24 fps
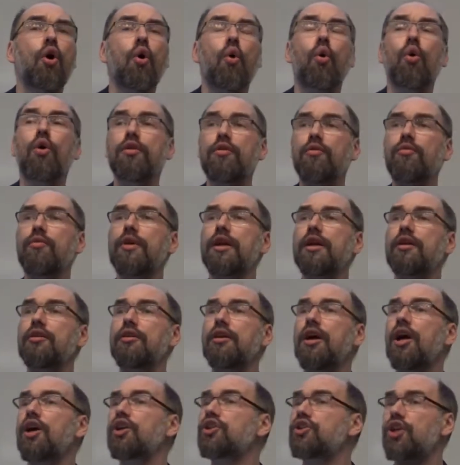or the
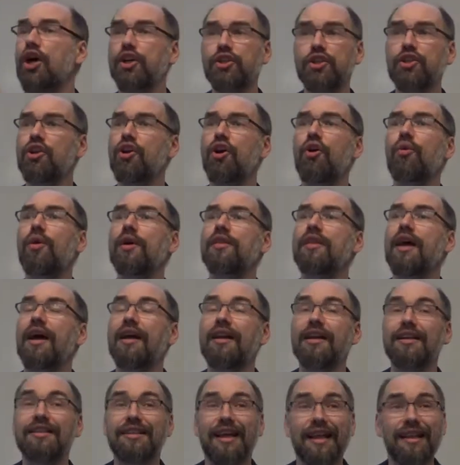reader doesn't know what that is,